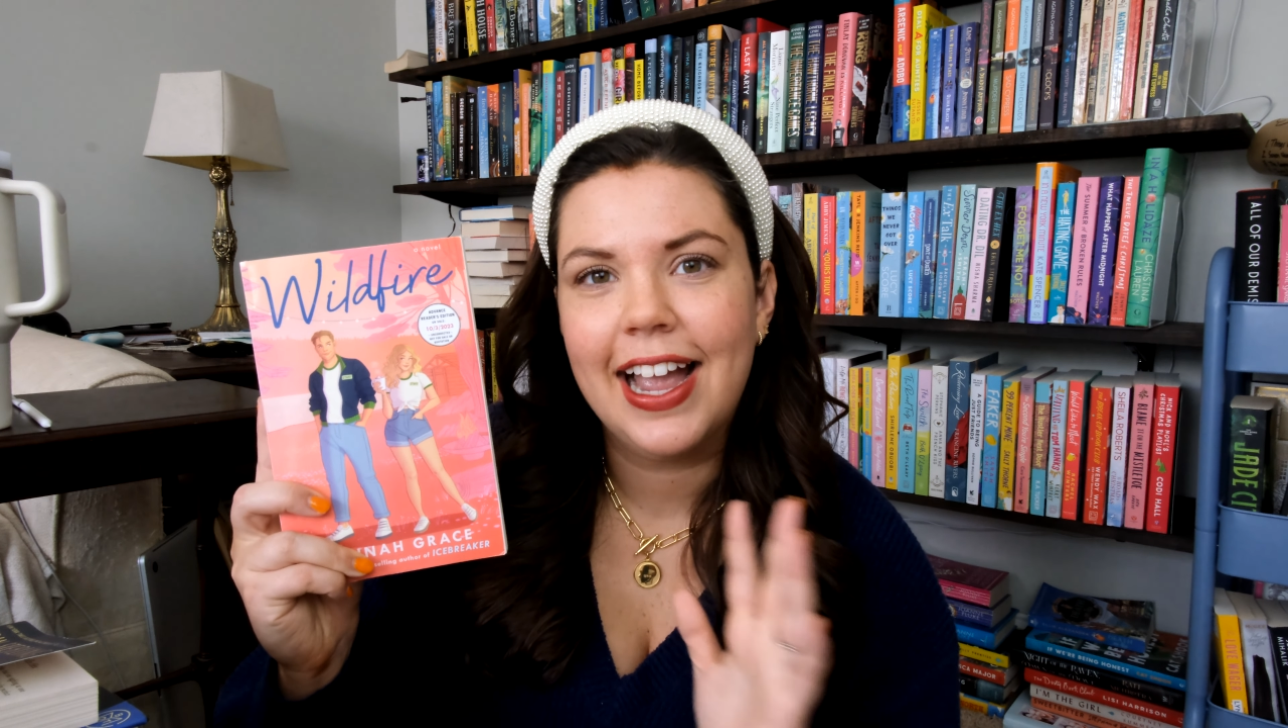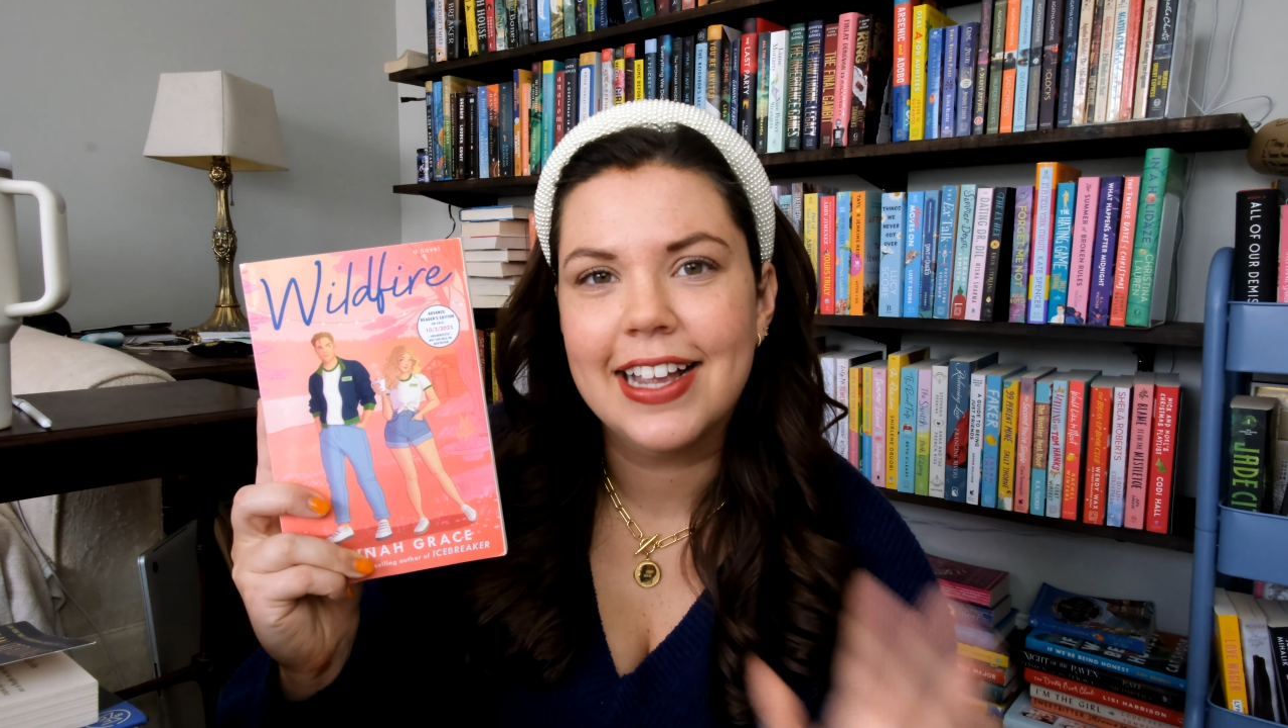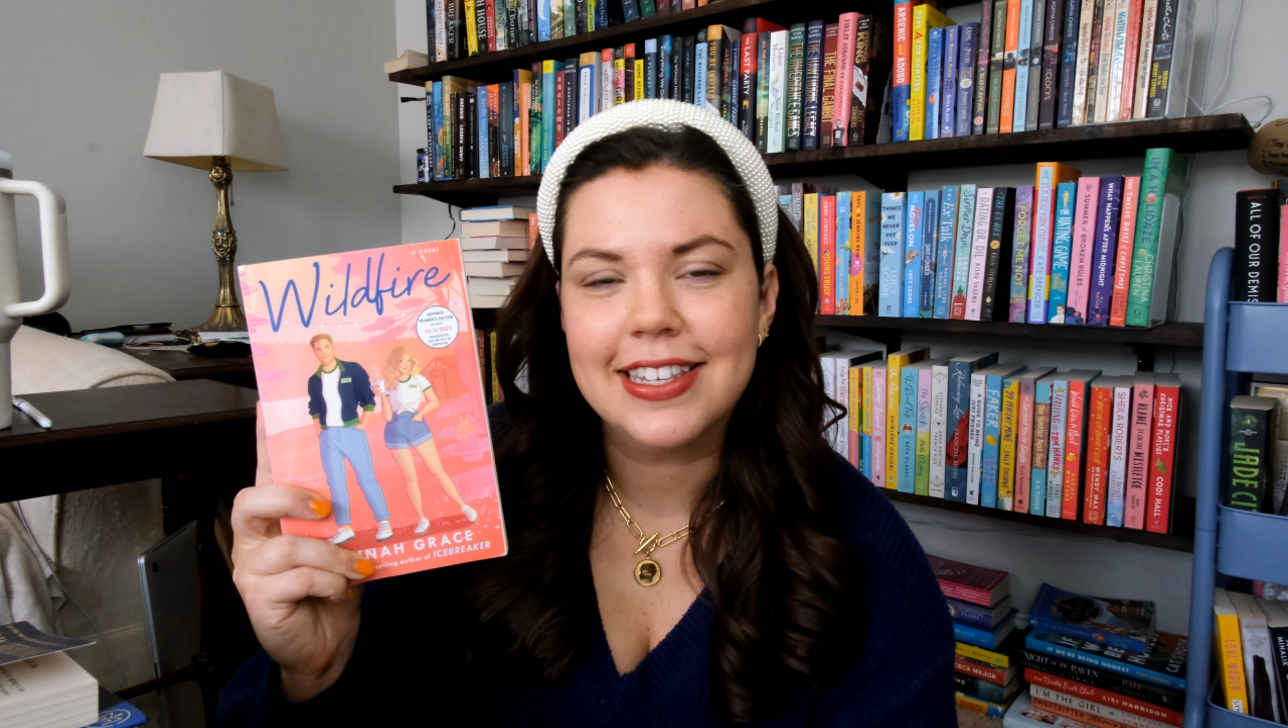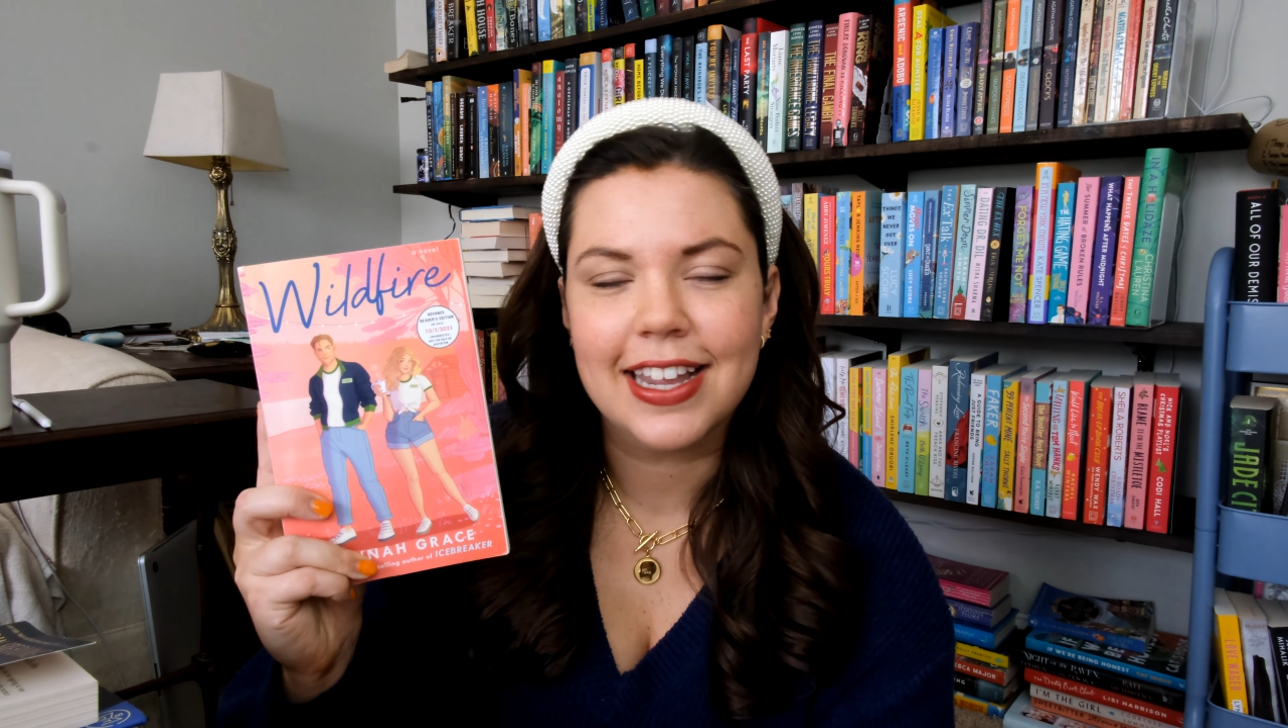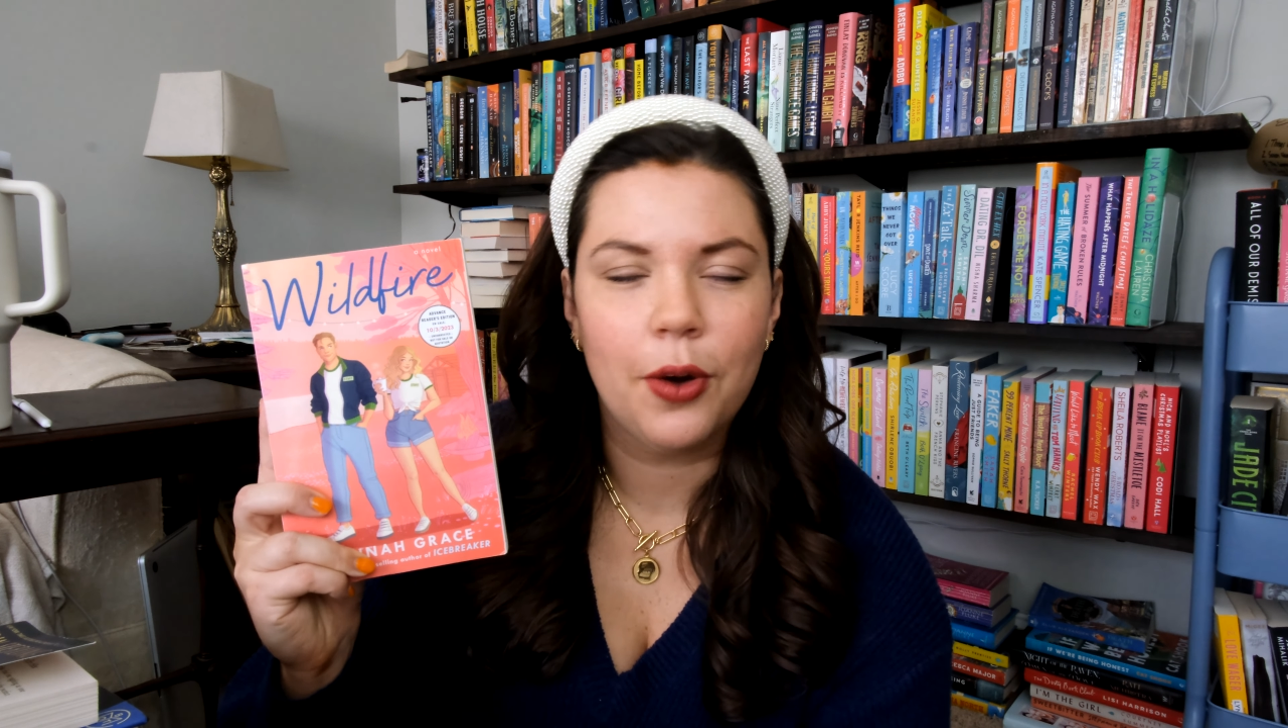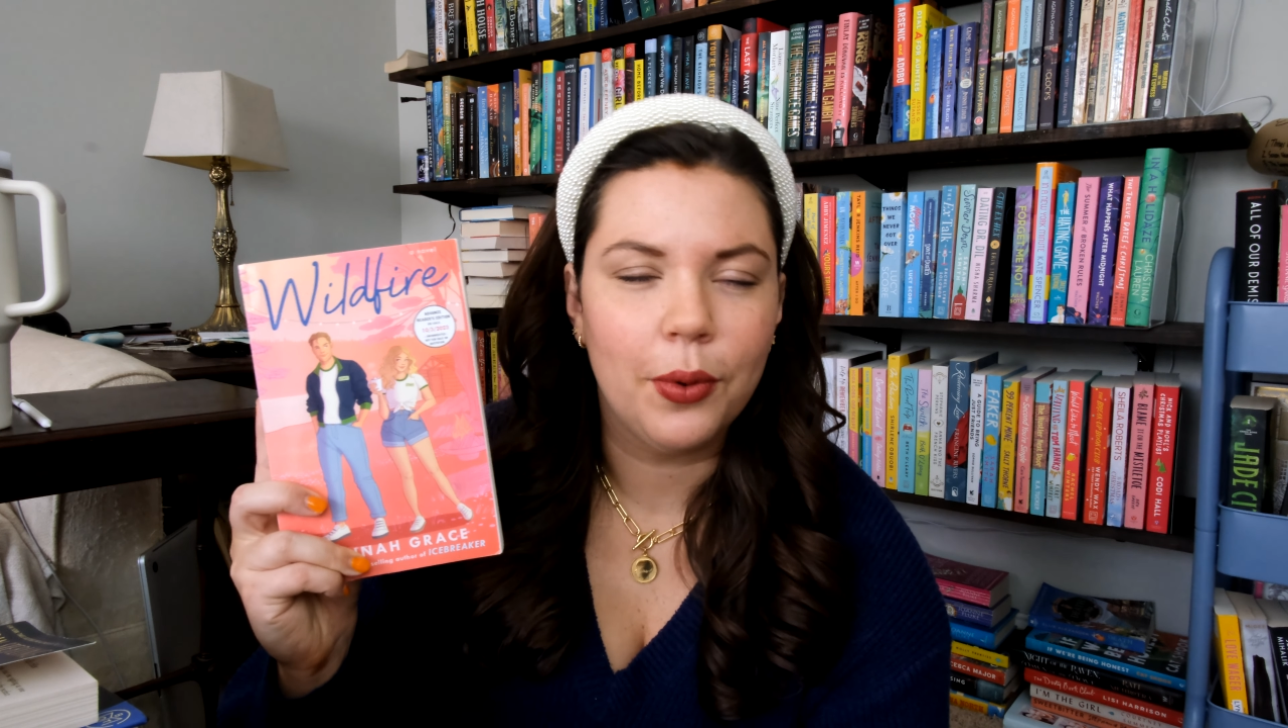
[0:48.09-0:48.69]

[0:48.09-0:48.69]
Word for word: has like a